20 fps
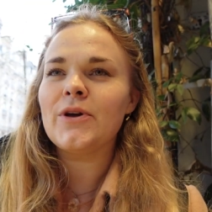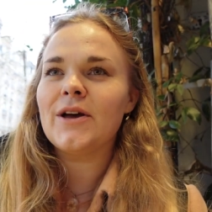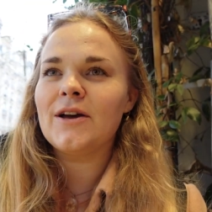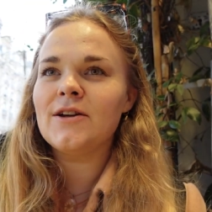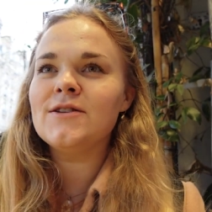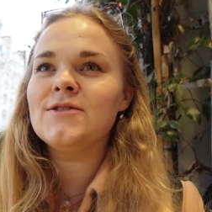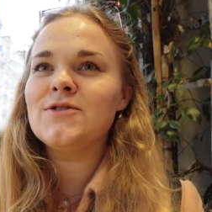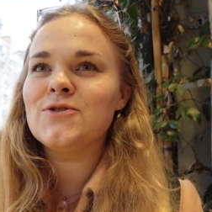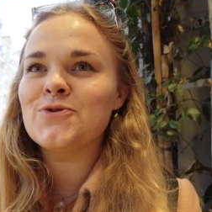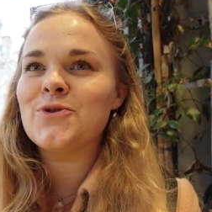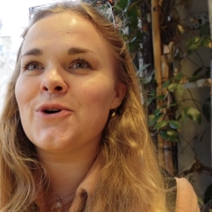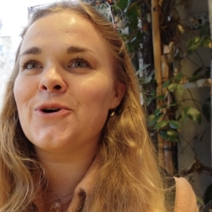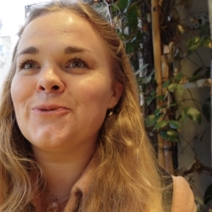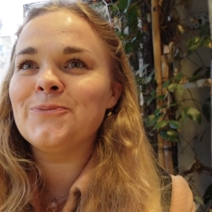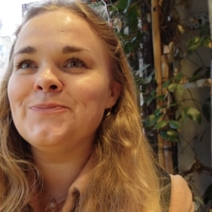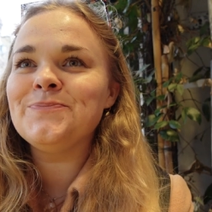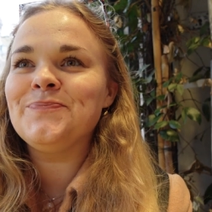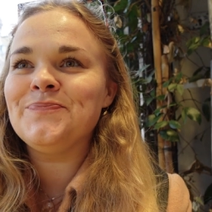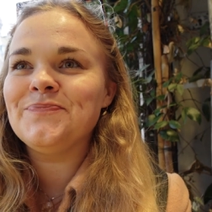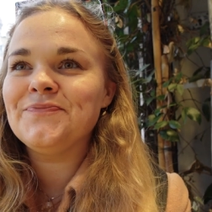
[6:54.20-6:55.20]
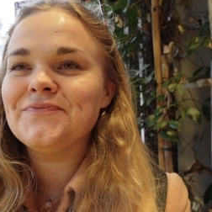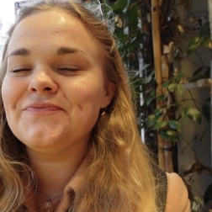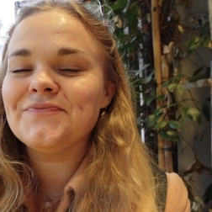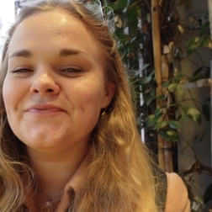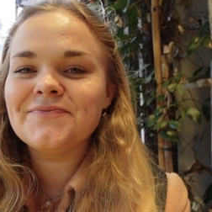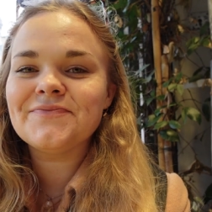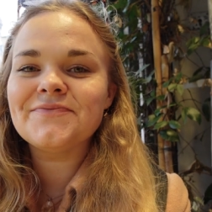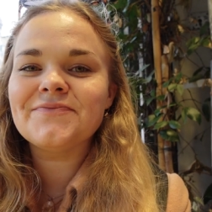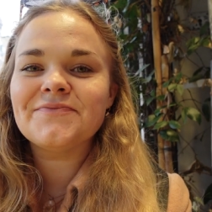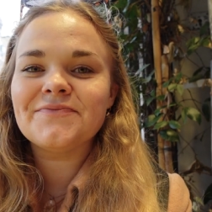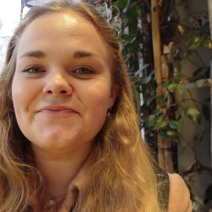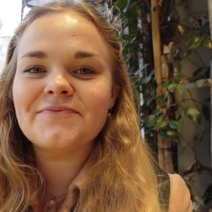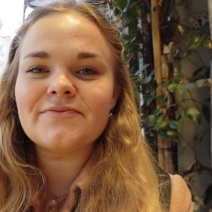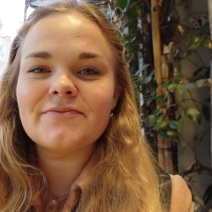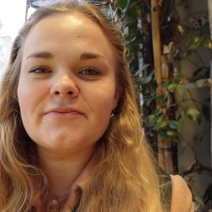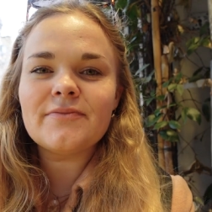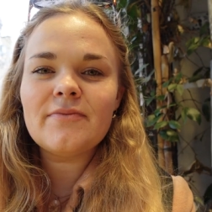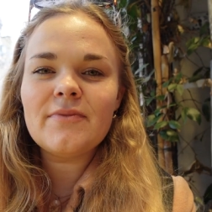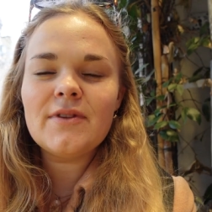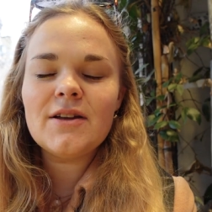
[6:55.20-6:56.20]
Oh yeah, it is strong.
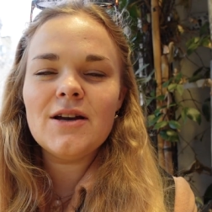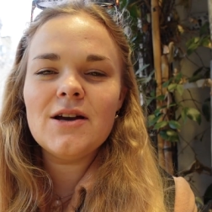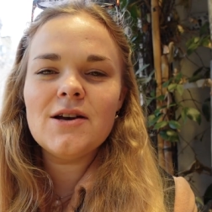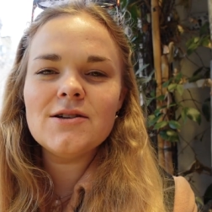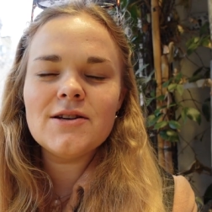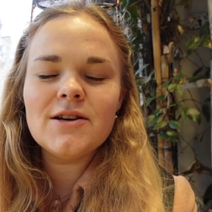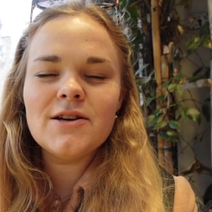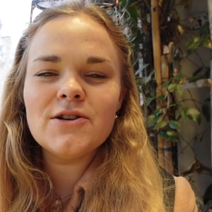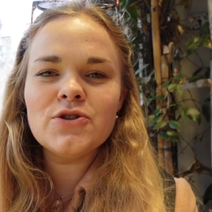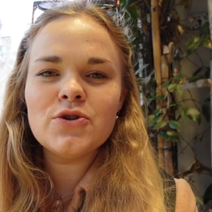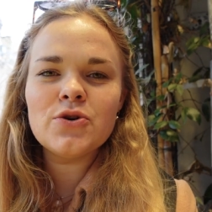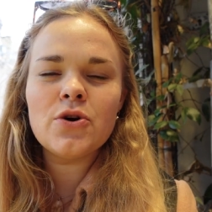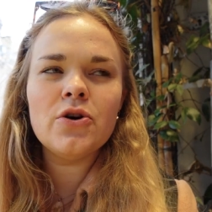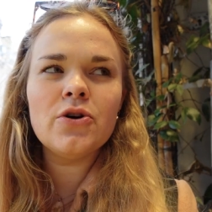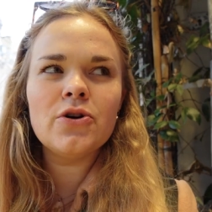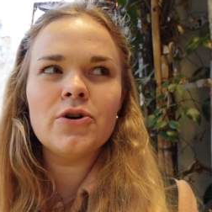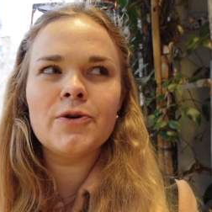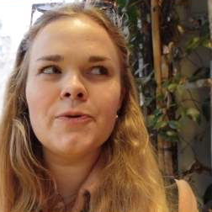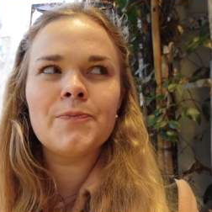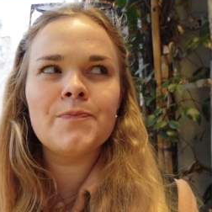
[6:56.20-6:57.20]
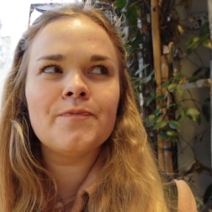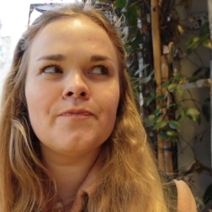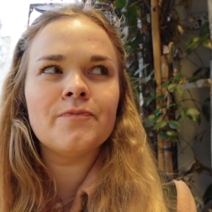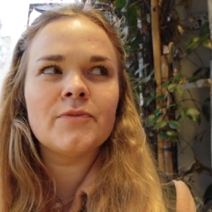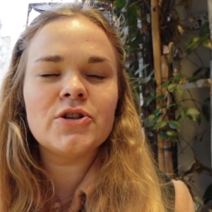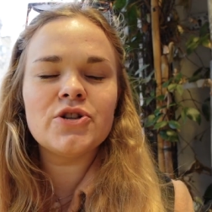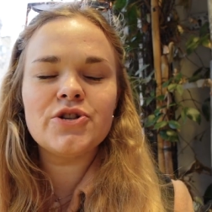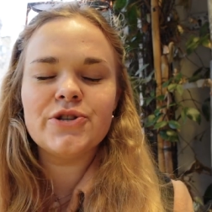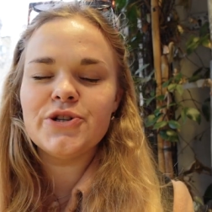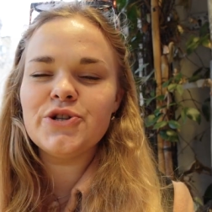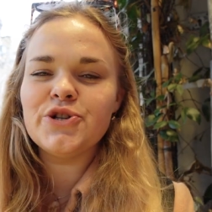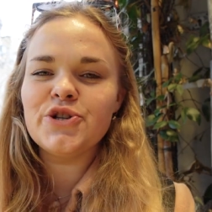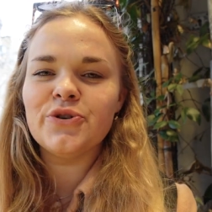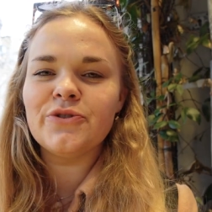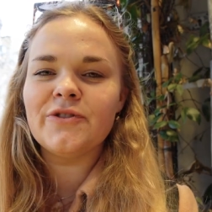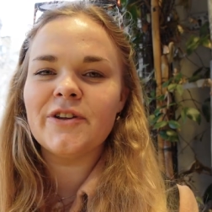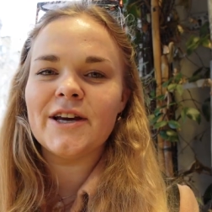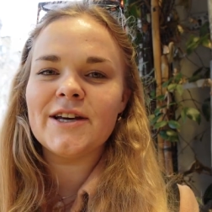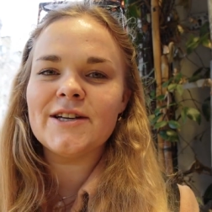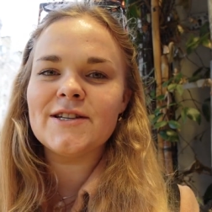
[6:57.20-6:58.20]
It has a strong ginger
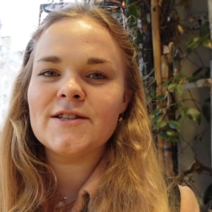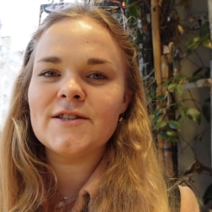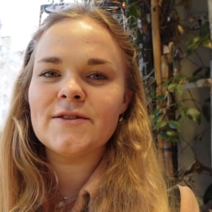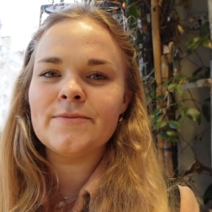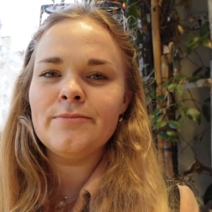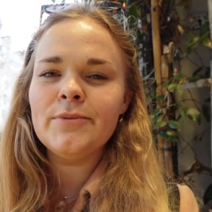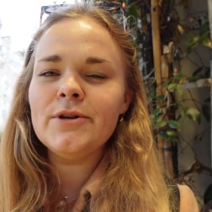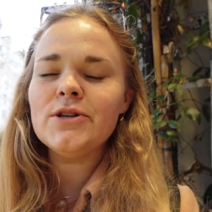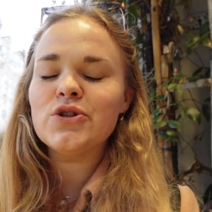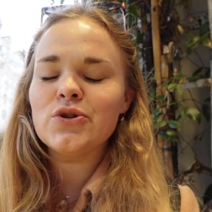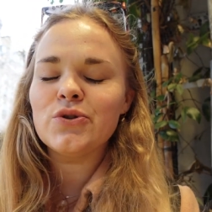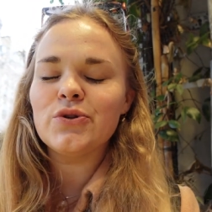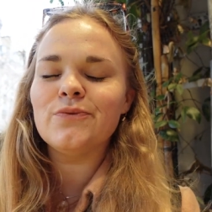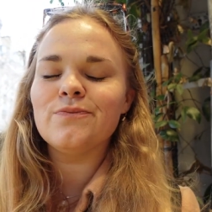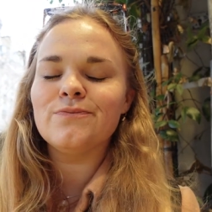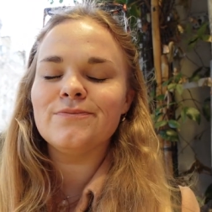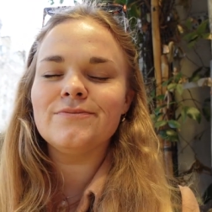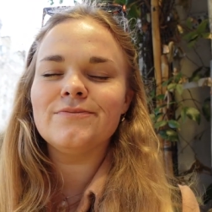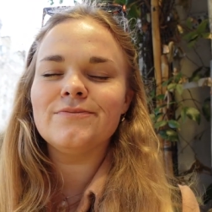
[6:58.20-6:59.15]
taste. But it's good.